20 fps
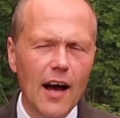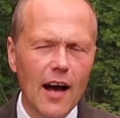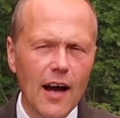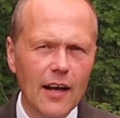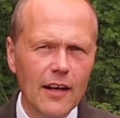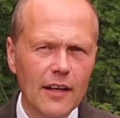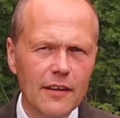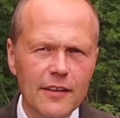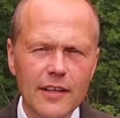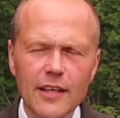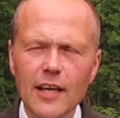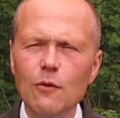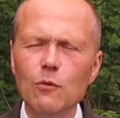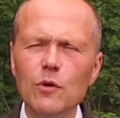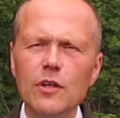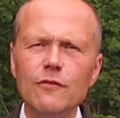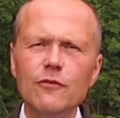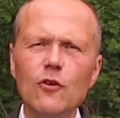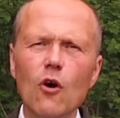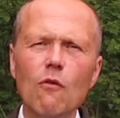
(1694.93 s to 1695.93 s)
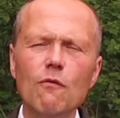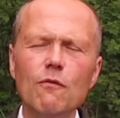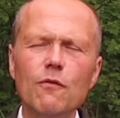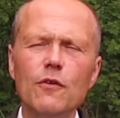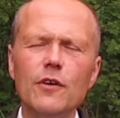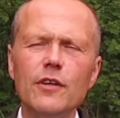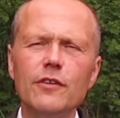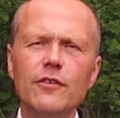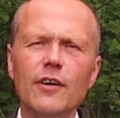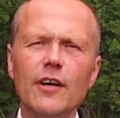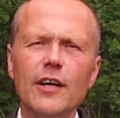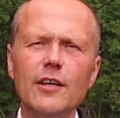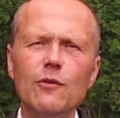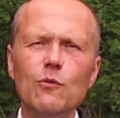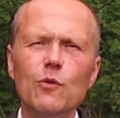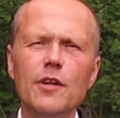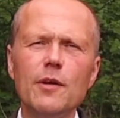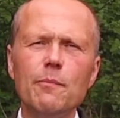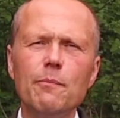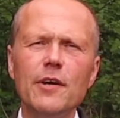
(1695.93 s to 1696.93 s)
And I think I would have gone for a tie
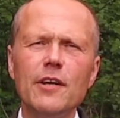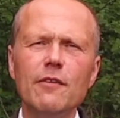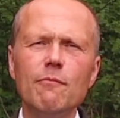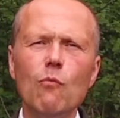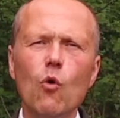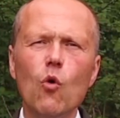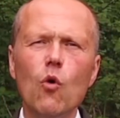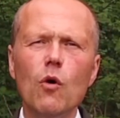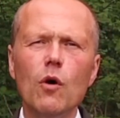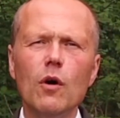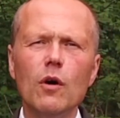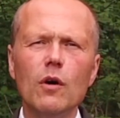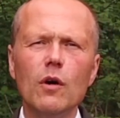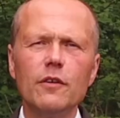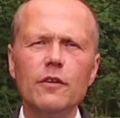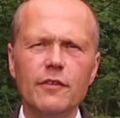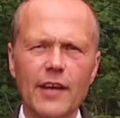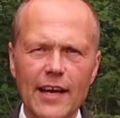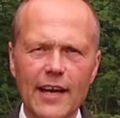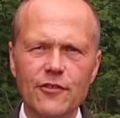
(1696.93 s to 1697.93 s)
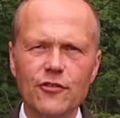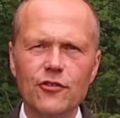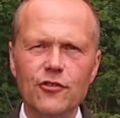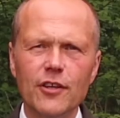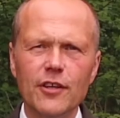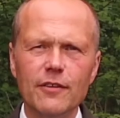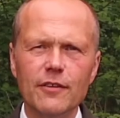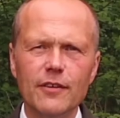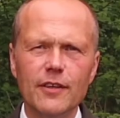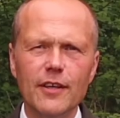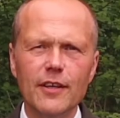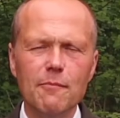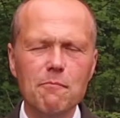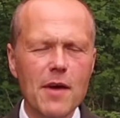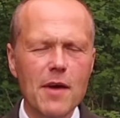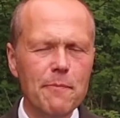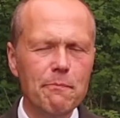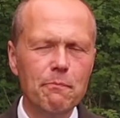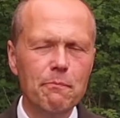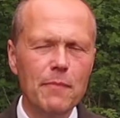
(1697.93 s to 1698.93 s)
with a bit of more texture,
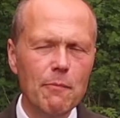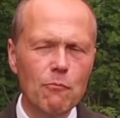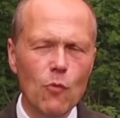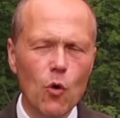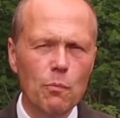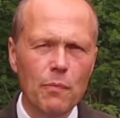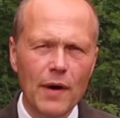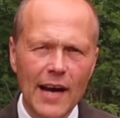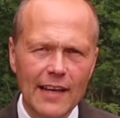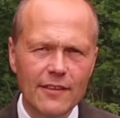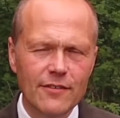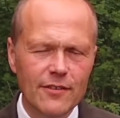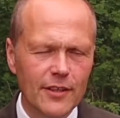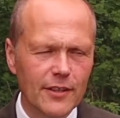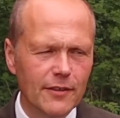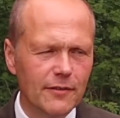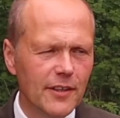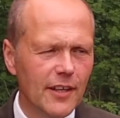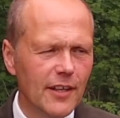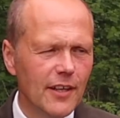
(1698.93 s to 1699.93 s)
maybe a bit more pattern,